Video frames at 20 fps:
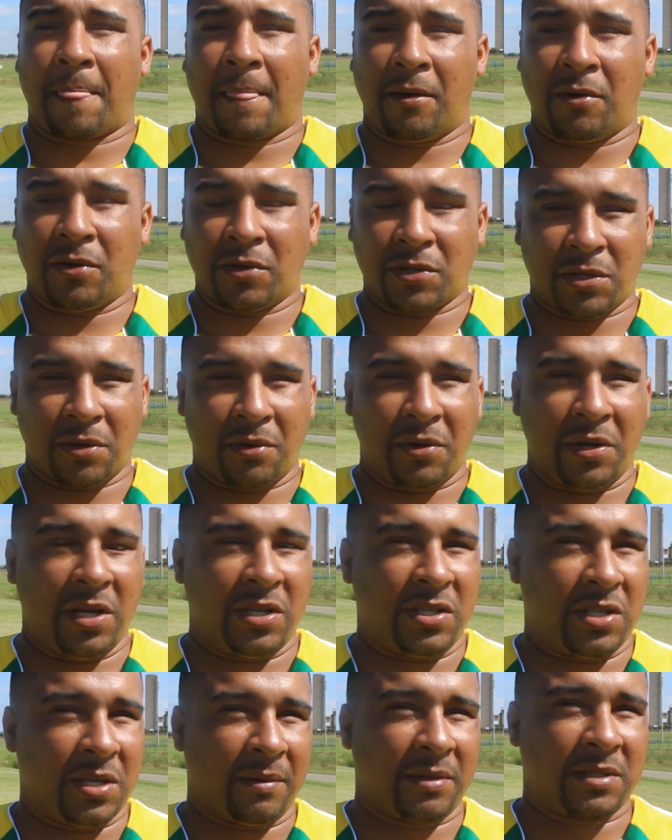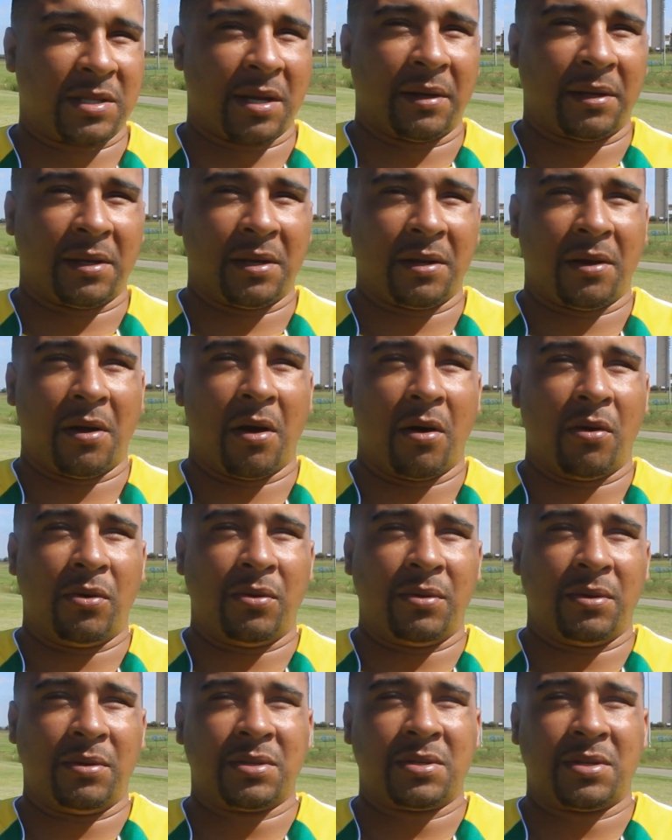also reaching certain
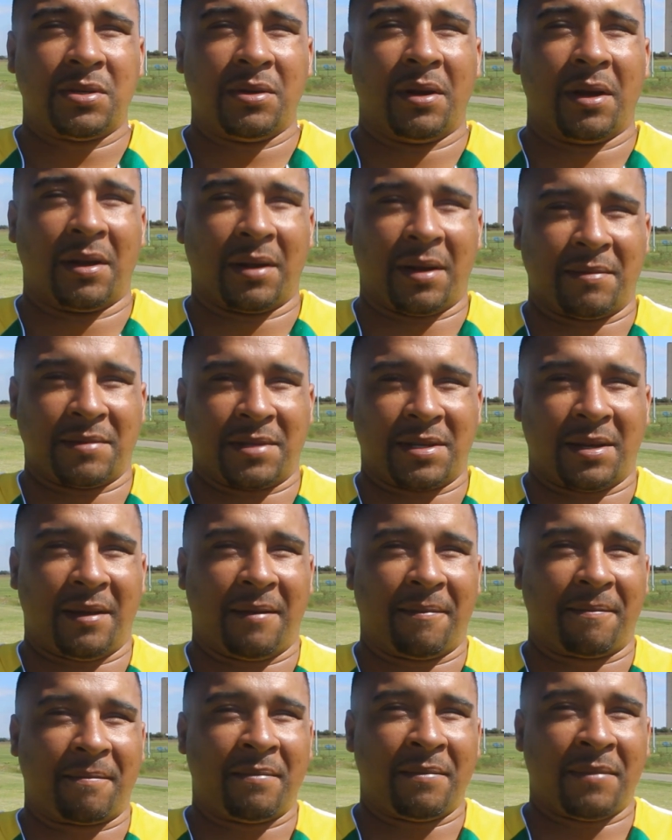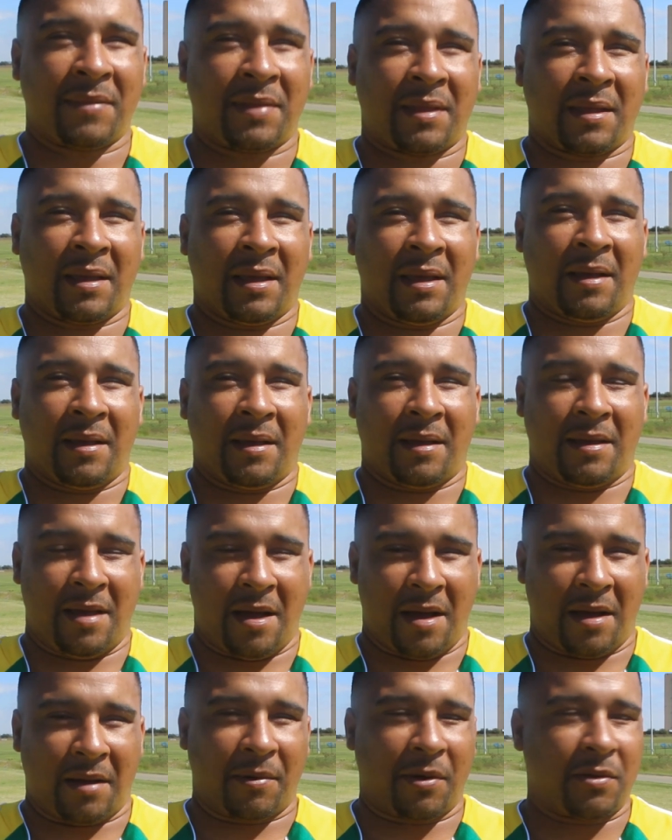goals. You know what I'm saying?
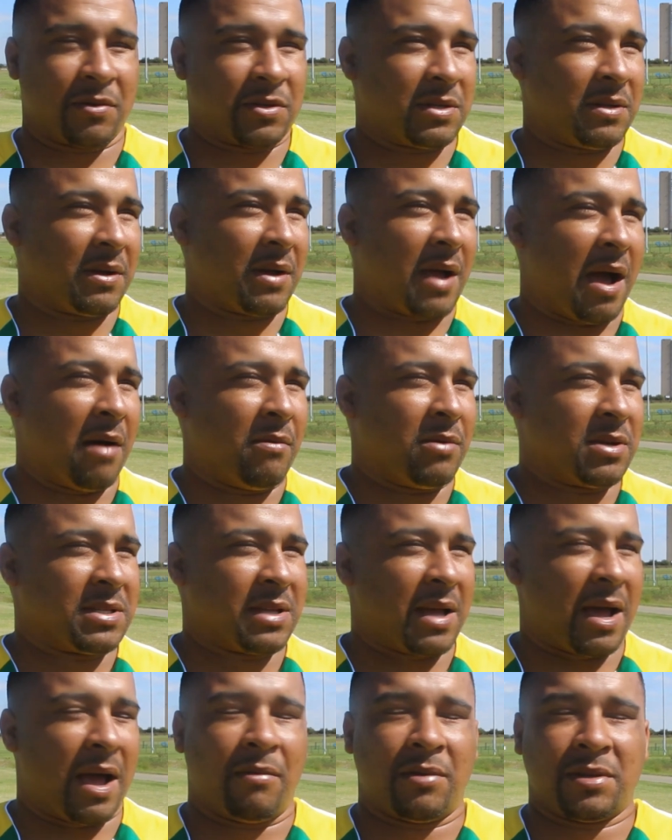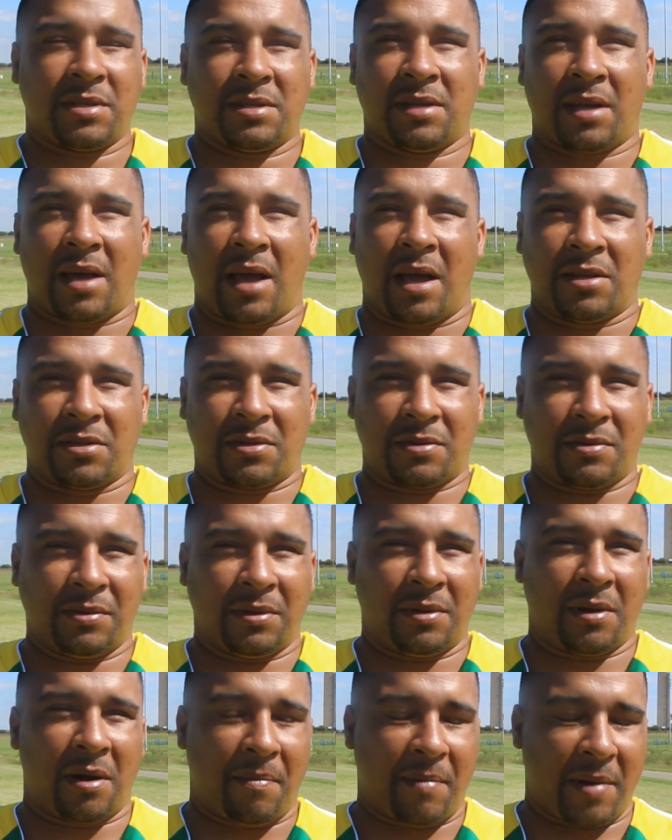Yeah, because look, I was a high school
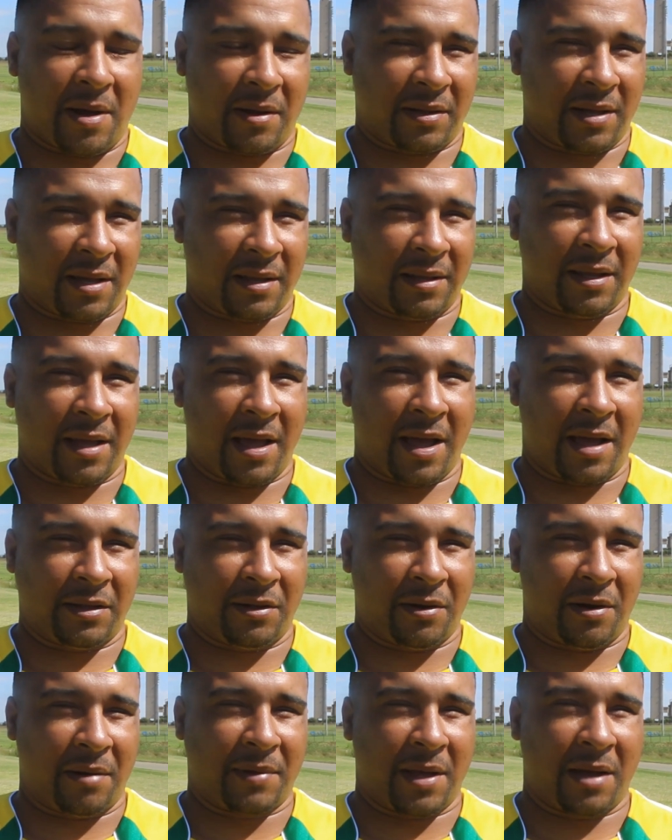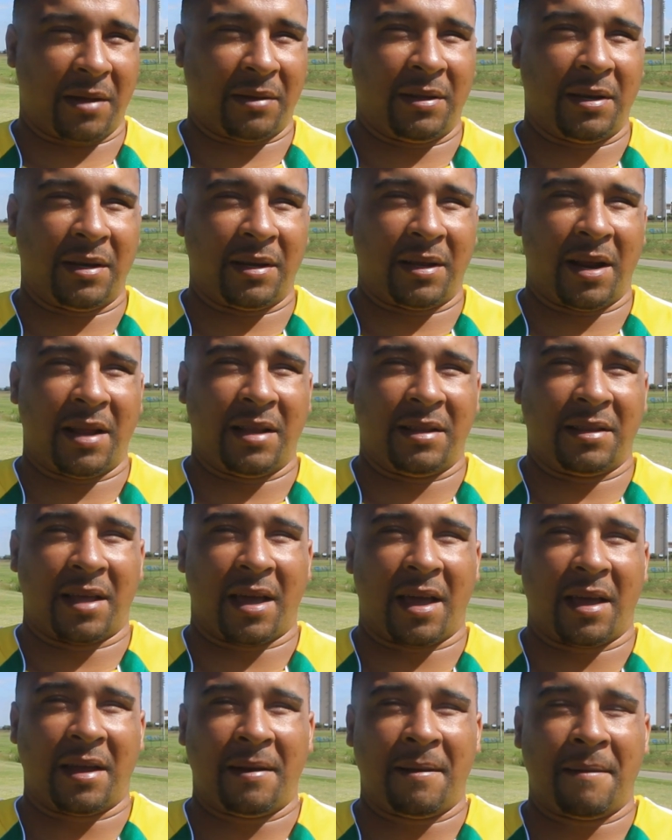dropout. I dropped out in grade
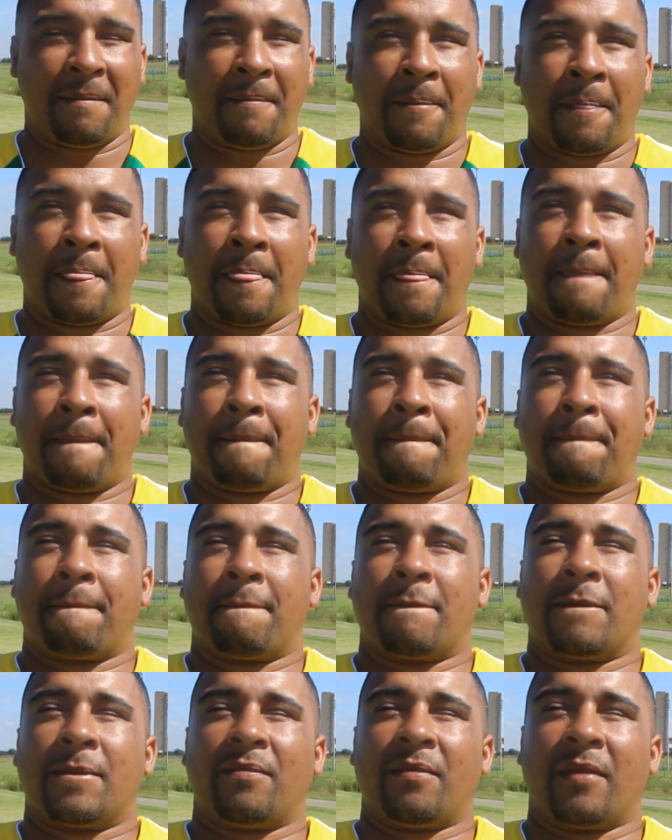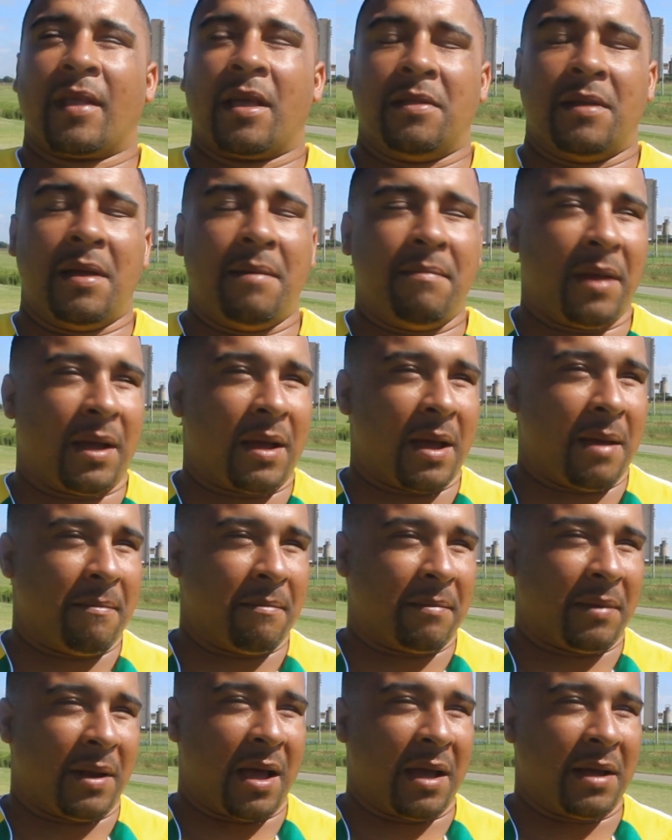9. Then
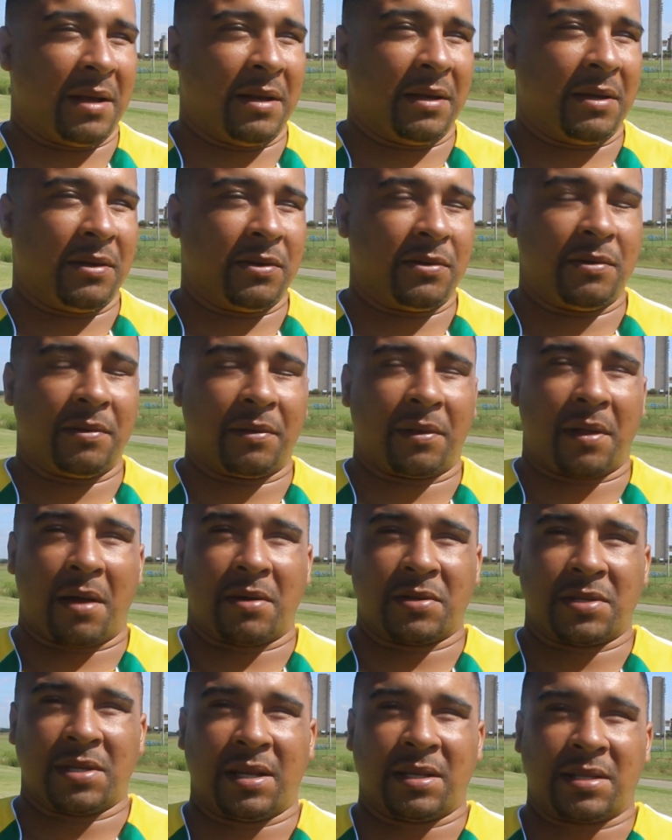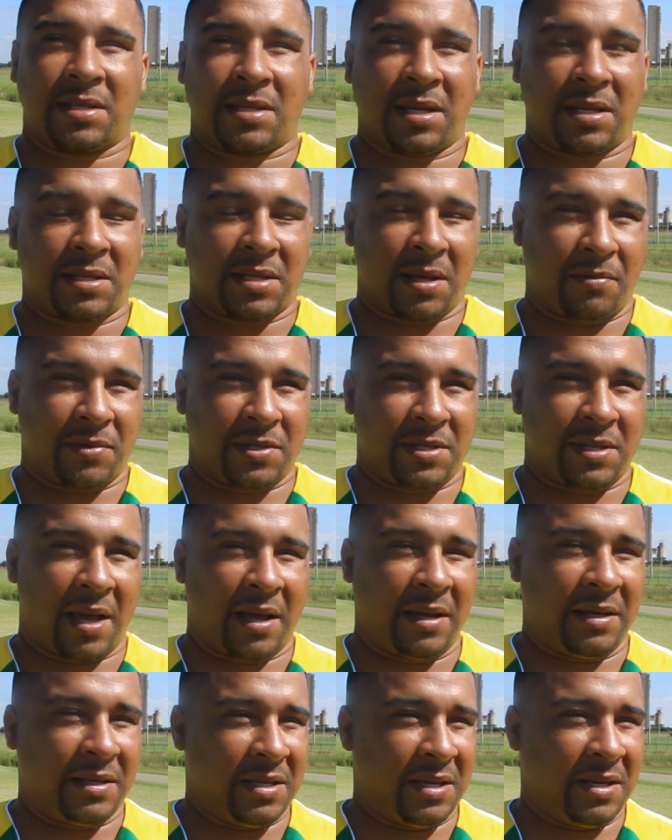became blind in 2006. I was
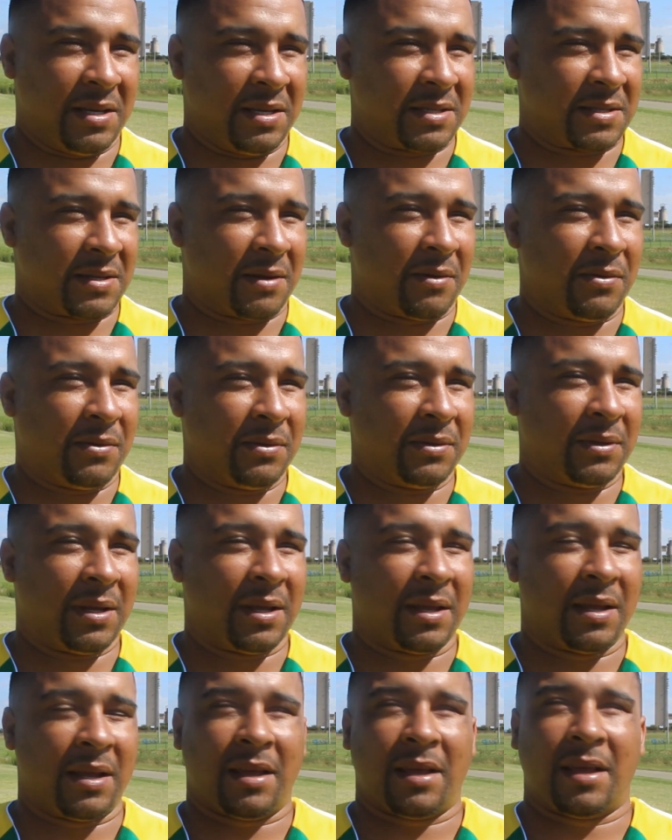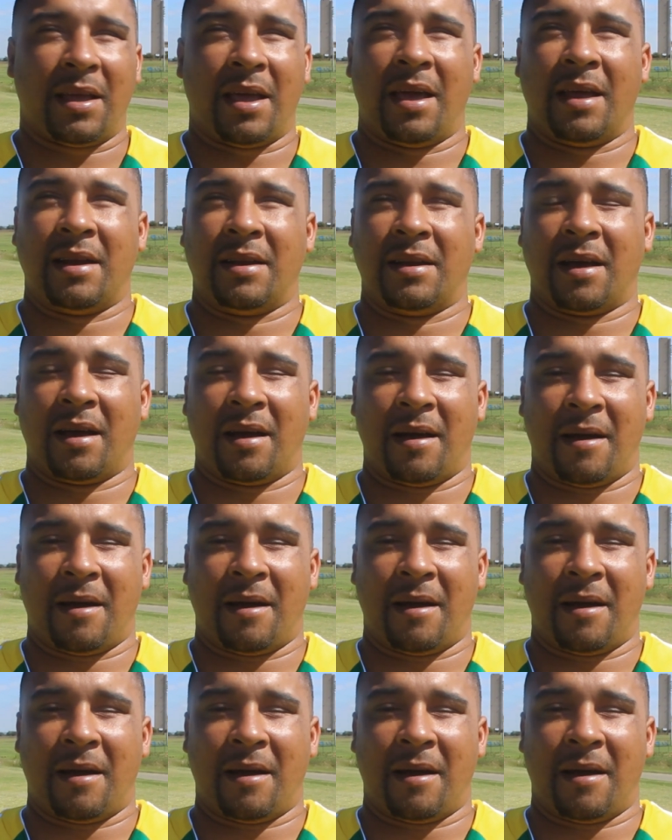19 years old, and